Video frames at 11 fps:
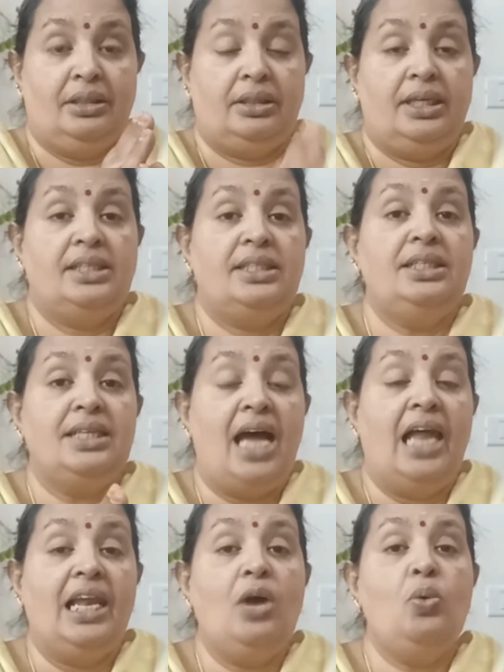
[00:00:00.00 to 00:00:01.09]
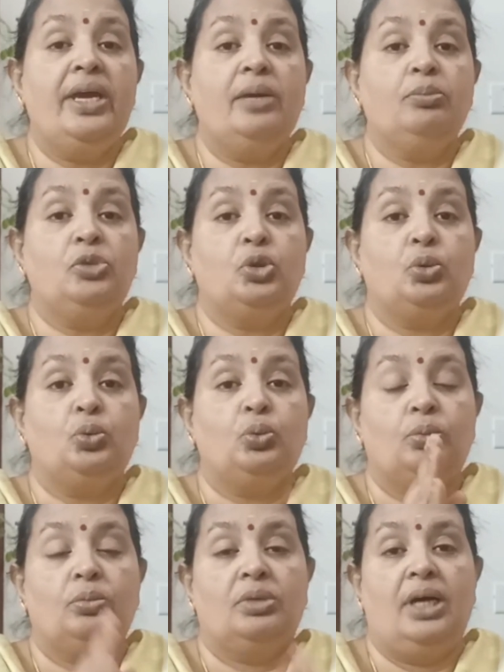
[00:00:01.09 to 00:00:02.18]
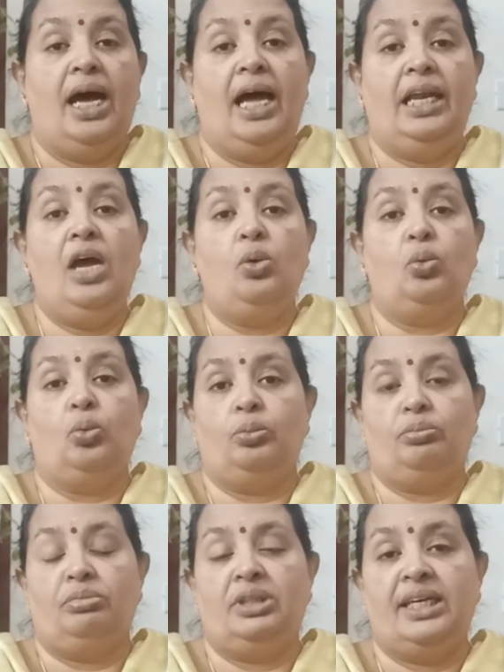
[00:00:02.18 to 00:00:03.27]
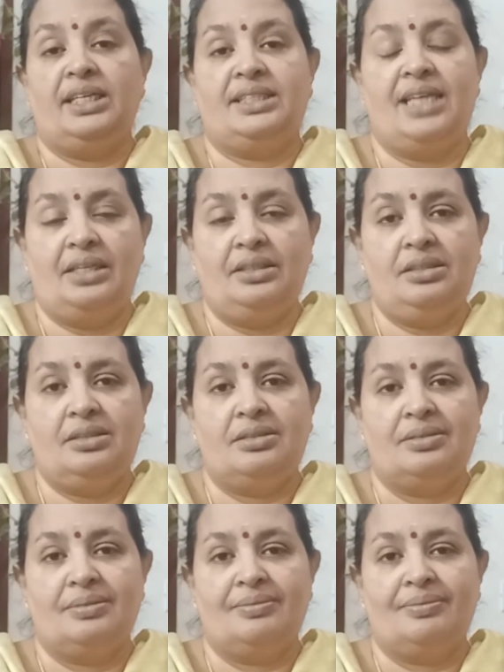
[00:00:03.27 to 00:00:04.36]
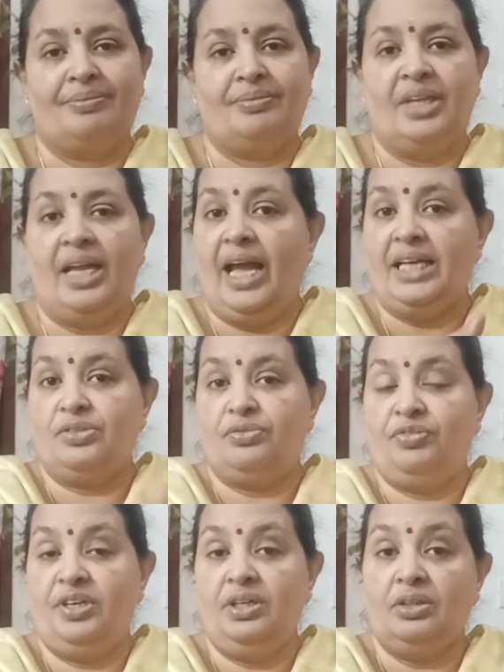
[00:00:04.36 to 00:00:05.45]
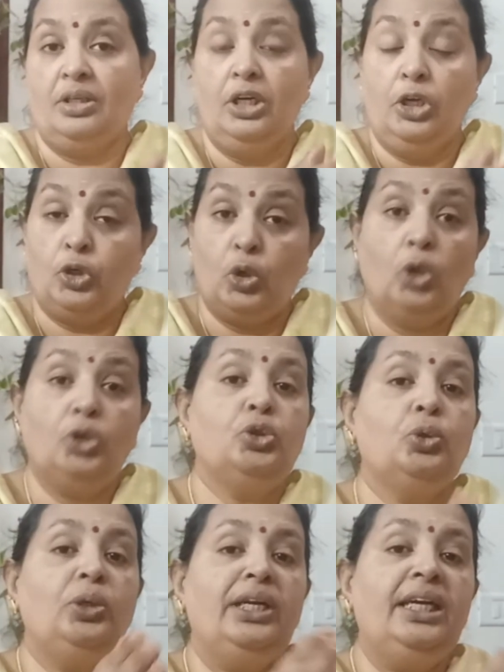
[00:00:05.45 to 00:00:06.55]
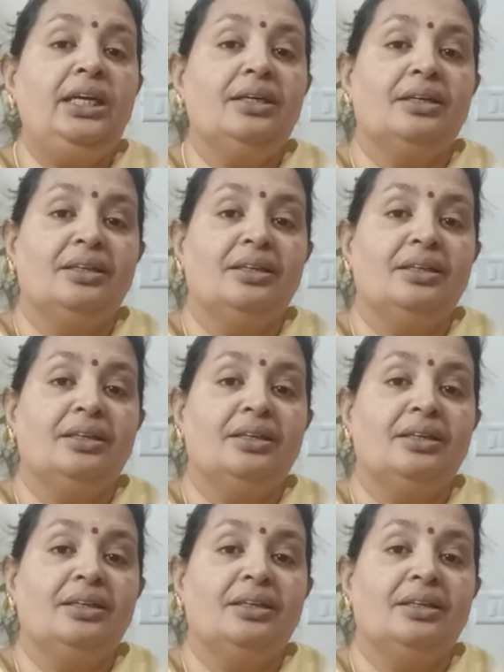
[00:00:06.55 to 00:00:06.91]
doesn't allow him to allow his sons, as fear not only